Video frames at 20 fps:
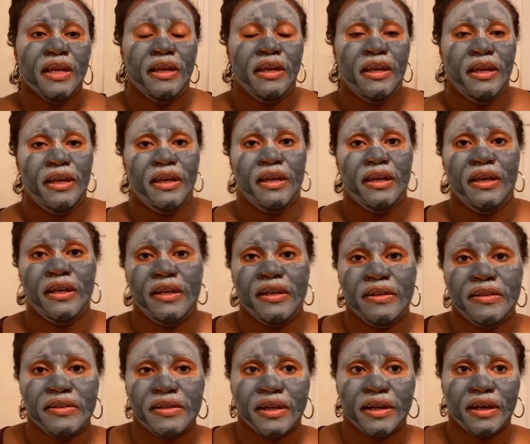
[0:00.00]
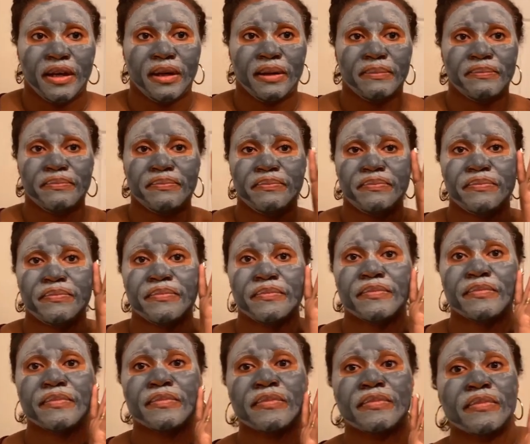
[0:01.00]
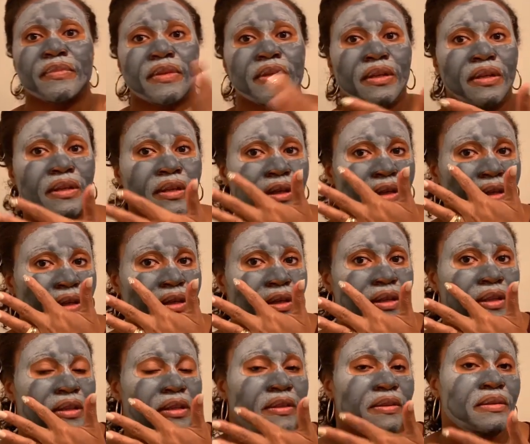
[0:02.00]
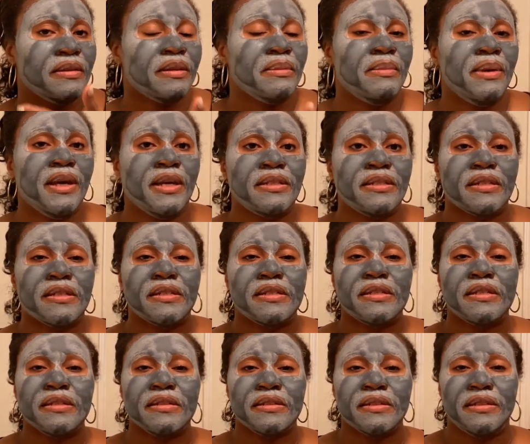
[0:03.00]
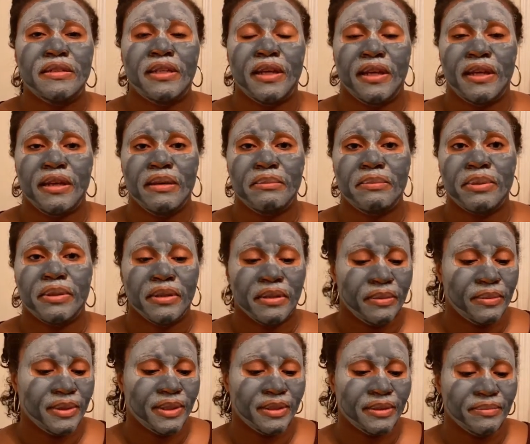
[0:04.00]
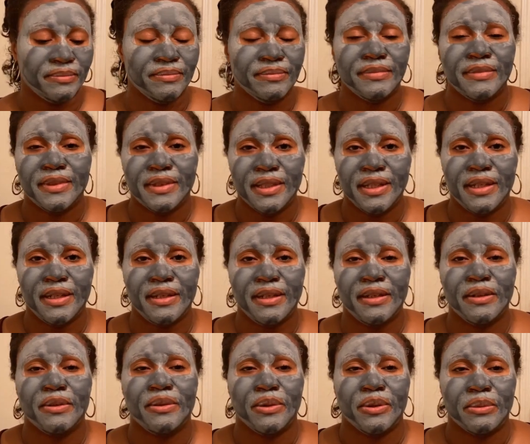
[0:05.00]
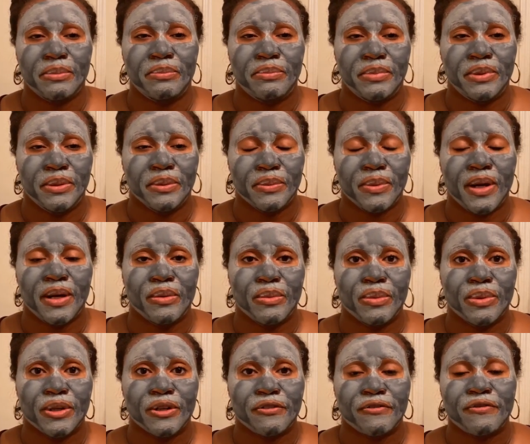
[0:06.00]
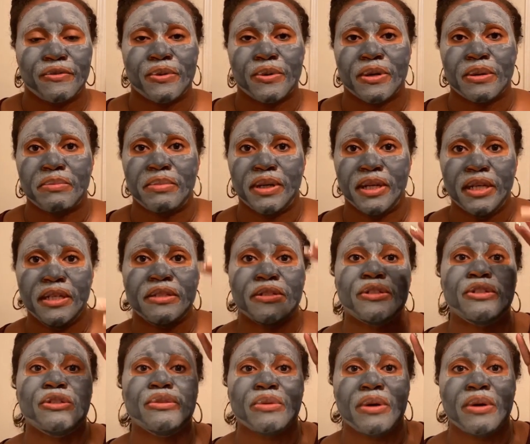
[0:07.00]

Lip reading: and yeah, the mask is still damp. Well, I don't know the right word for it, but it's